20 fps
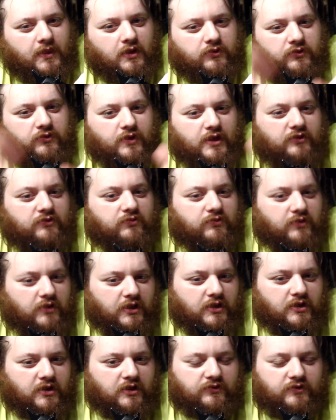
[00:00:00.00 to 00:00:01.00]
So that's
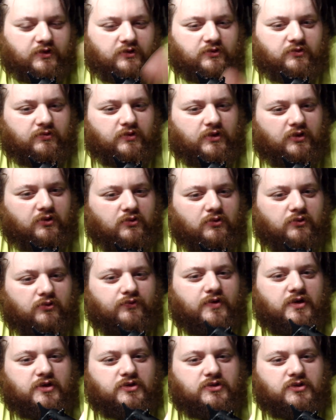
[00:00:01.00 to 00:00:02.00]
really nice. That's a really cool
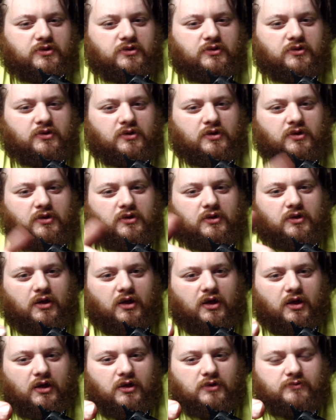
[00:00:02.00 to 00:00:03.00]
feature.
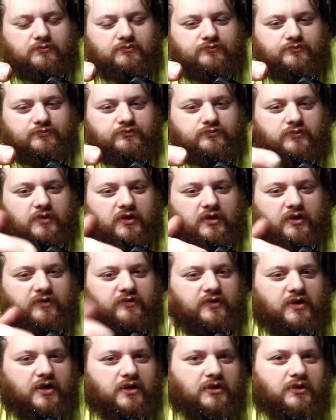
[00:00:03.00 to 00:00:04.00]

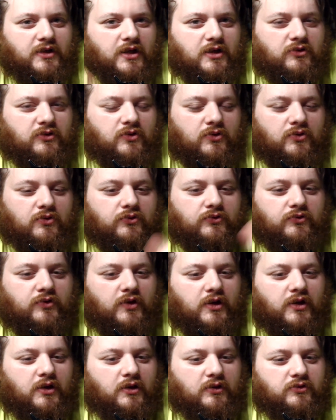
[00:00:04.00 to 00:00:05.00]
It's kind of like those
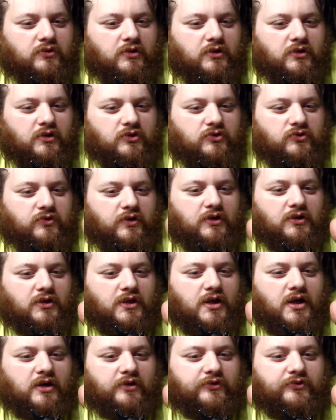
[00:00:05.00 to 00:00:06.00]
the trigger
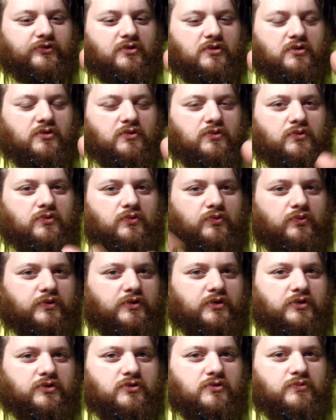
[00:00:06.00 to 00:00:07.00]
locks. With
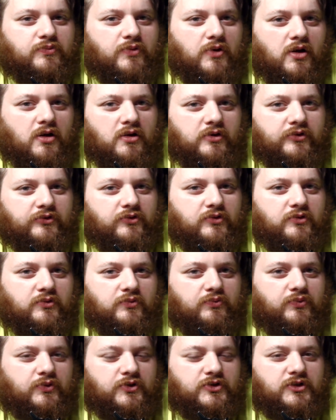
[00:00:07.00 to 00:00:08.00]
the two prongs, you
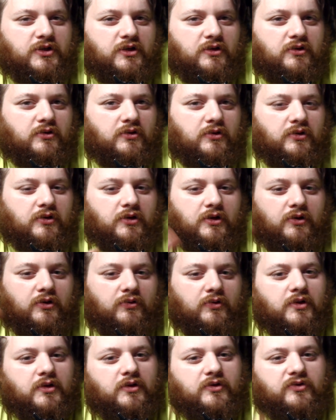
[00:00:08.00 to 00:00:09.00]
push in.
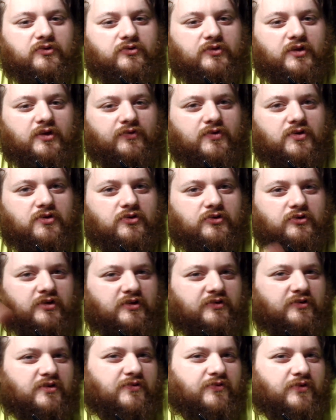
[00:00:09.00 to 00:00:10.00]
Stuff you usually
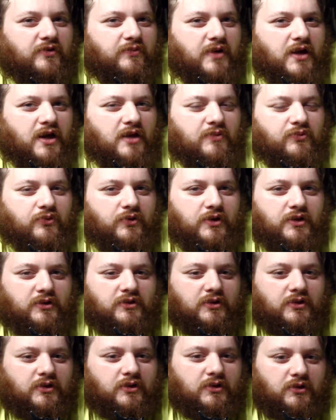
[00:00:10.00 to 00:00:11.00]
see from High Point,
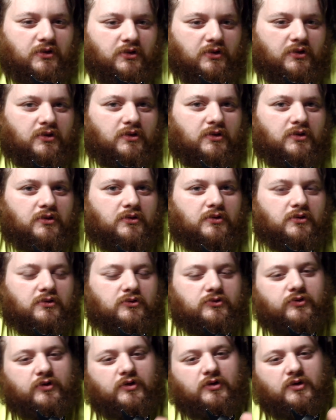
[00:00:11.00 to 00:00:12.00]
the little
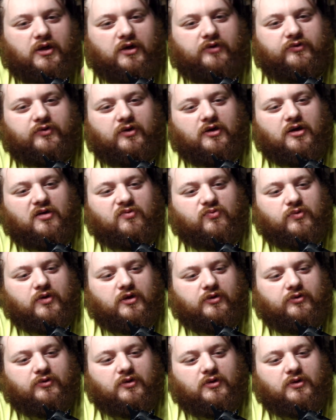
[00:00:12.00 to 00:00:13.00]
trigger locks they come
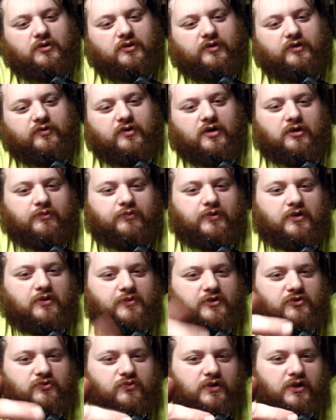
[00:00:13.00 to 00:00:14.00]
with. That's kind of pretty
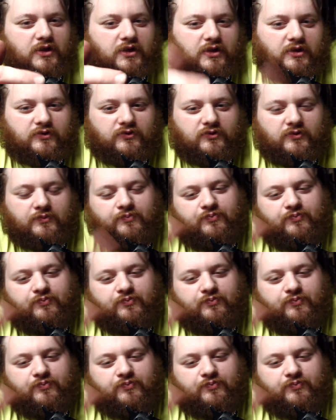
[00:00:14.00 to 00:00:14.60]
much what it is.